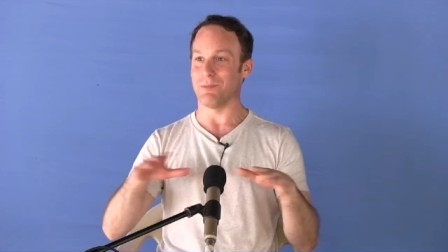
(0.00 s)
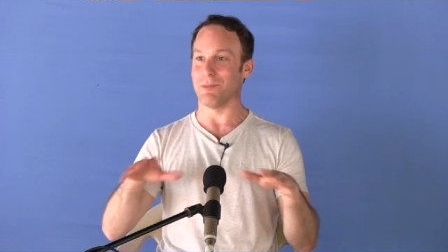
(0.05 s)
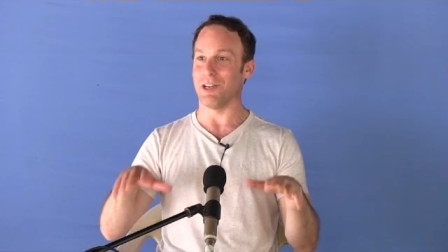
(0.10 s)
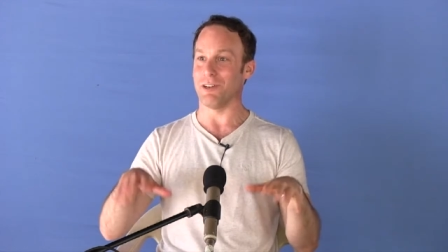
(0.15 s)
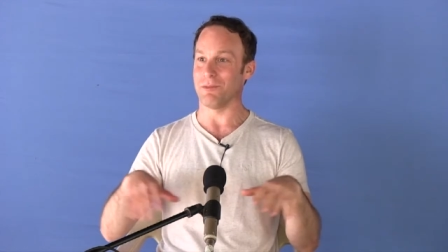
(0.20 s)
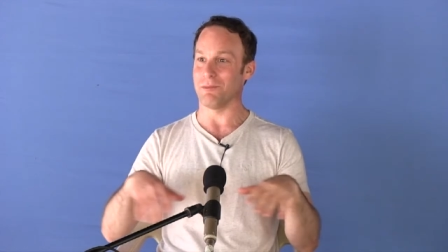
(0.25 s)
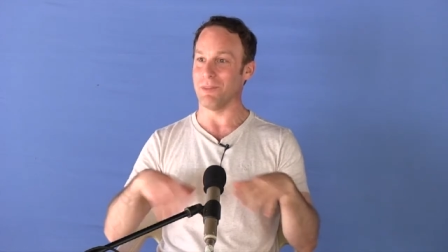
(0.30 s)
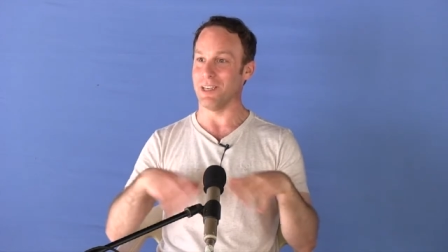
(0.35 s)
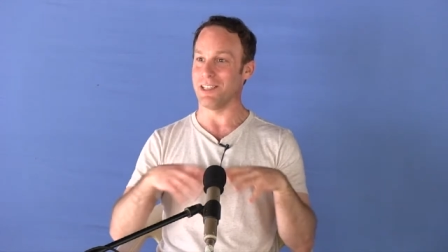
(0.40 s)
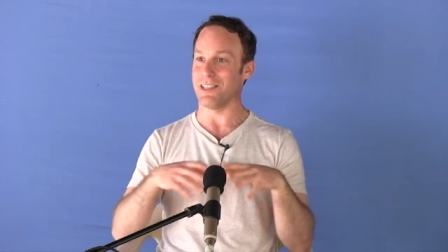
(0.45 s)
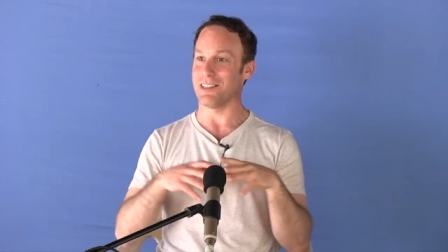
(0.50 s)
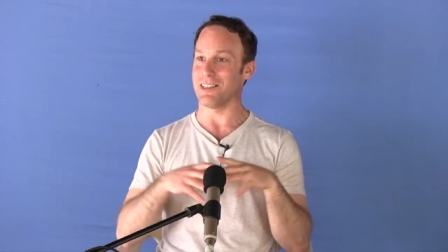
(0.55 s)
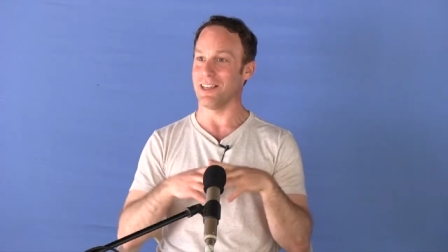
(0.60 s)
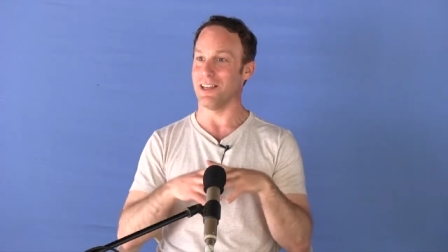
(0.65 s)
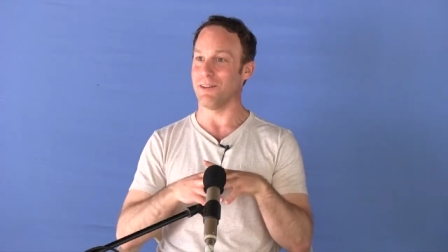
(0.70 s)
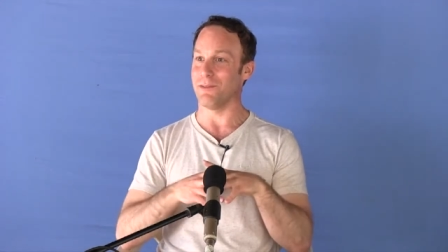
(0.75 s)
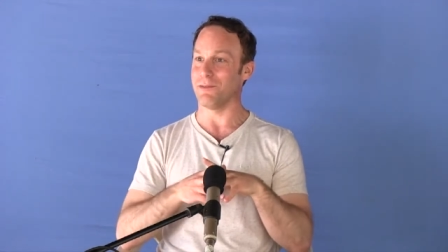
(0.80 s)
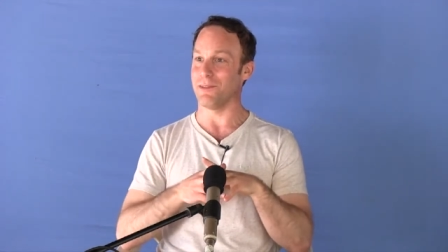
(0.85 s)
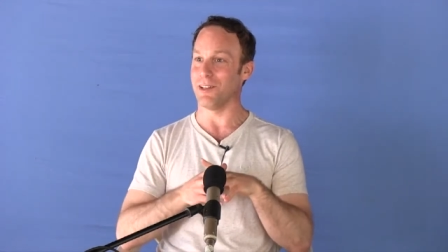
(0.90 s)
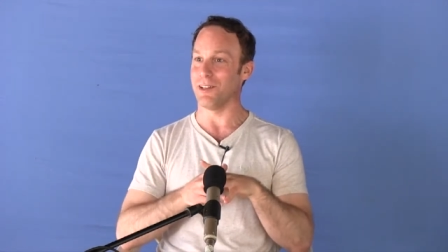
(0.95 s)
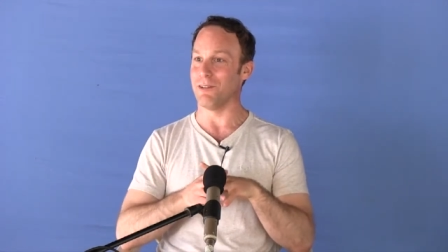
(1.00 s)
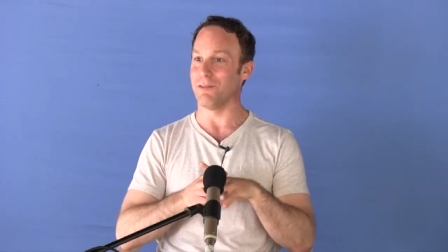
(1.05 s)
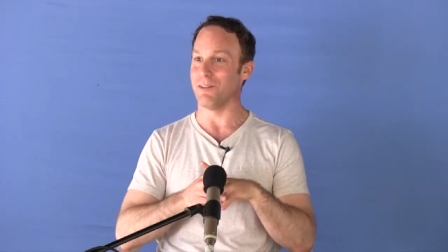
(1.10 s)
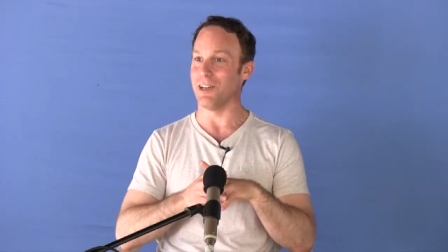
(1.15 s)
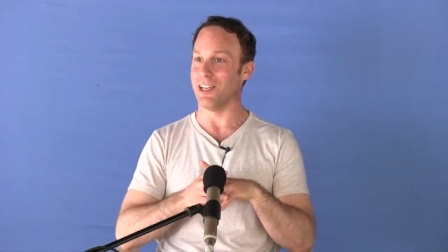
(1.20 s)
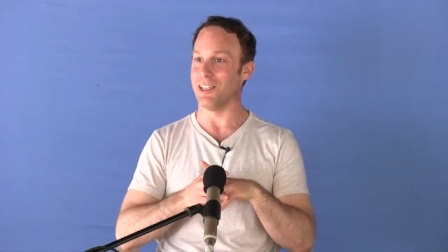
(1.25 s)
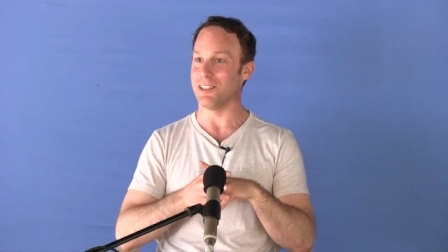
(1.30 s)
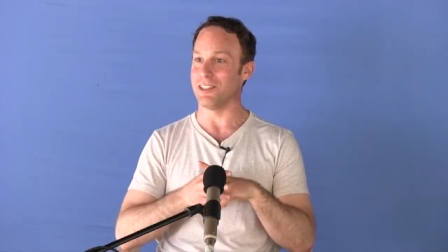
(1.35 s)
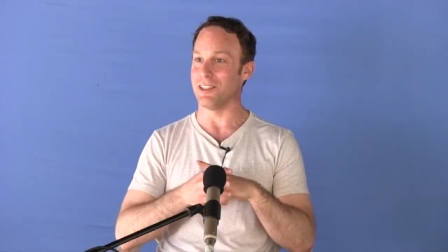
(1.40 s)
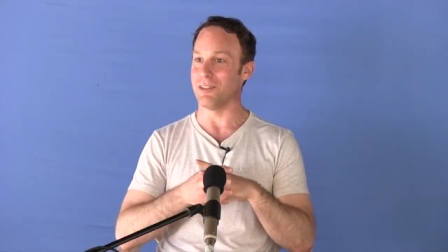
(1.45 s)
about myself and
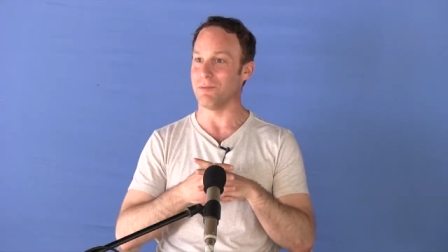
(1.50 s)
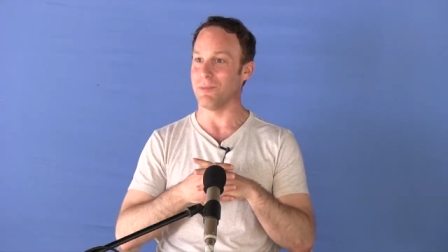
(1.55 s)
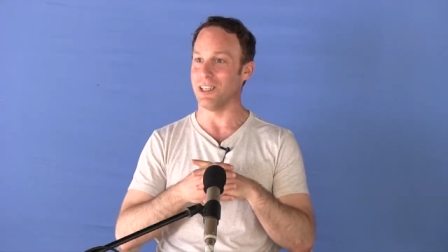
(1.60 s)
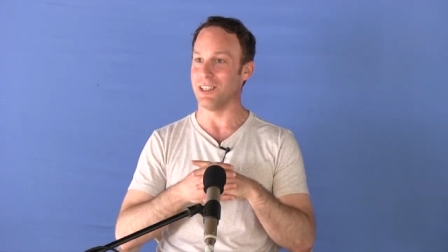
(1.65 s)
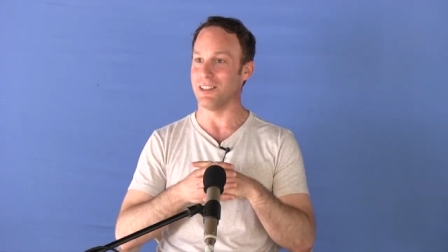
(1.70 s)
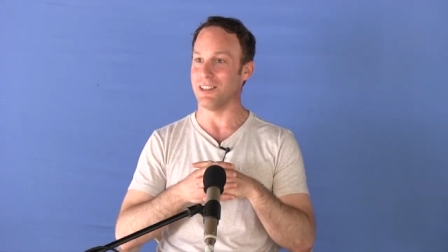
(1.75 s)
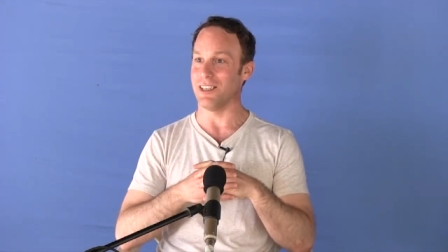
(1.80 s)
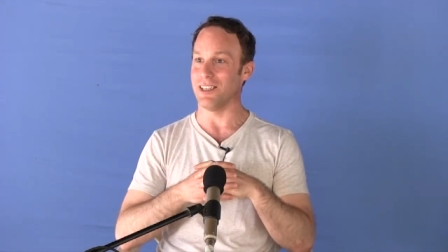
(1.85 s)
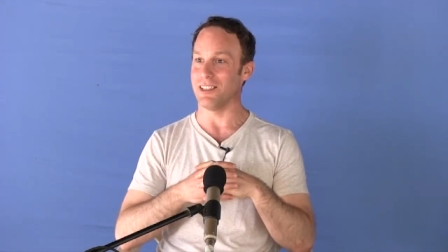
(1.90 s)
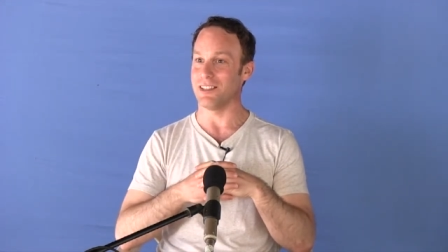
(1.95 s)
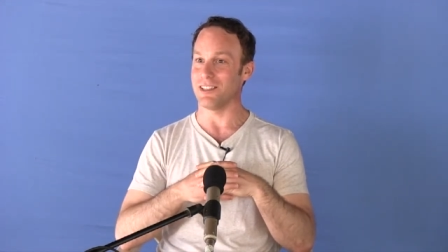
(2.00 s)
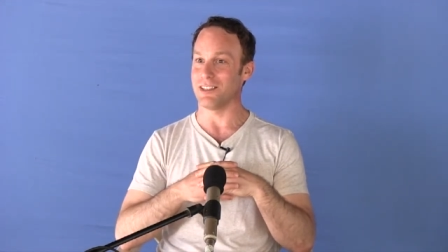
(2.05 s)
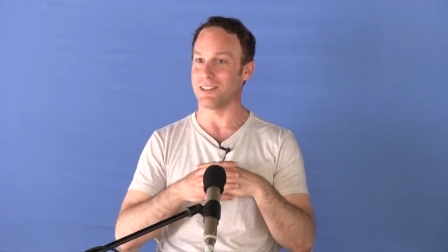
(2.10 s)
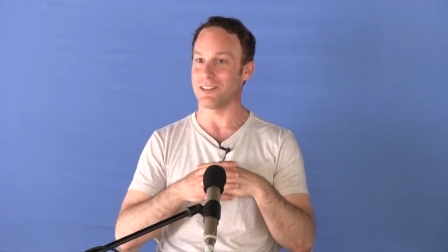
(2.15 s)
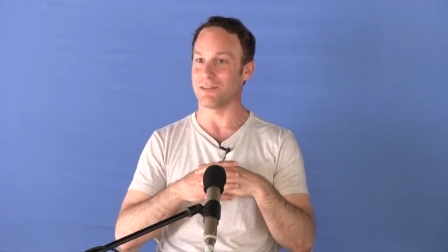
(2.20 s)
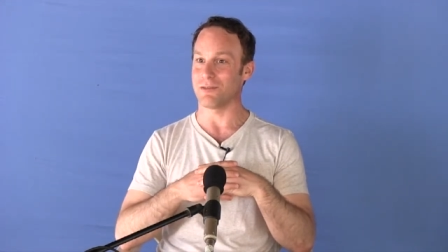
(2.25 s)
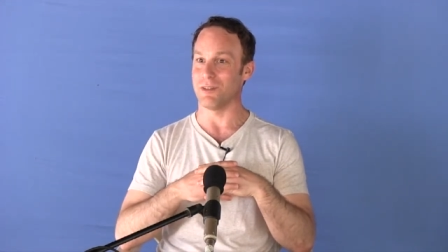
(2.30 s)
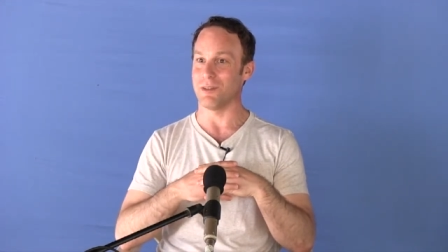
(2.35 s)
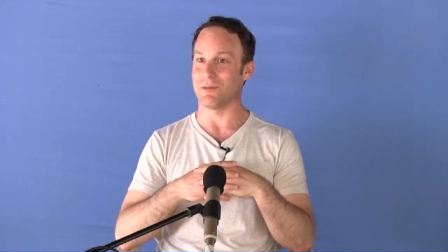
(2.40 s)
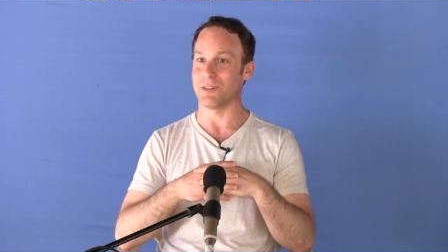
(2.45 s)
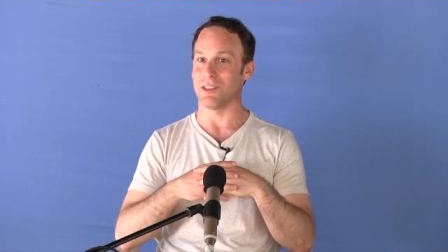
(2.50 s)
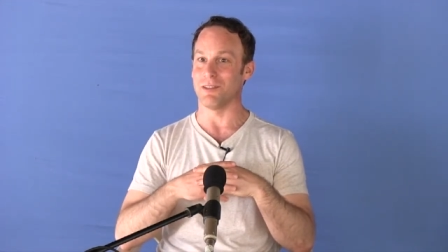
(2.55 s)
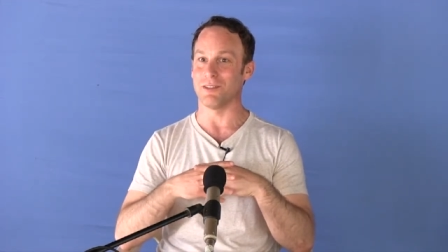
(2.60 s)
arranging my data streams,